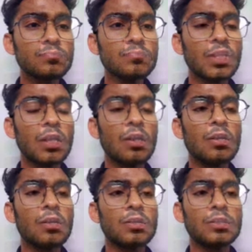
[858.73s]

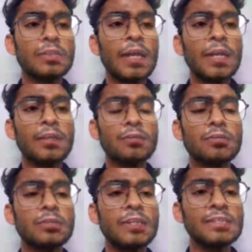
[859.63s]
uh, that
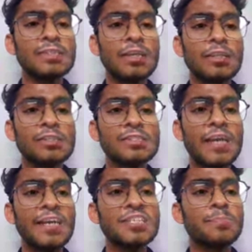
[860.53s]
these are the
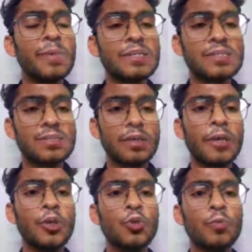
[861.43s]
size bits
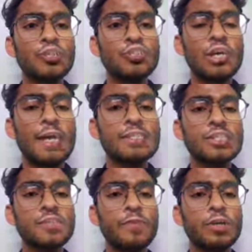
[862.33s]
into which the
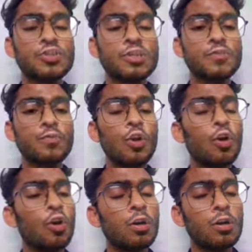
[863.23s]
SHA functions would
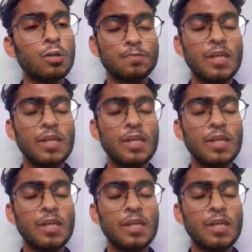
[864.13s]
uh,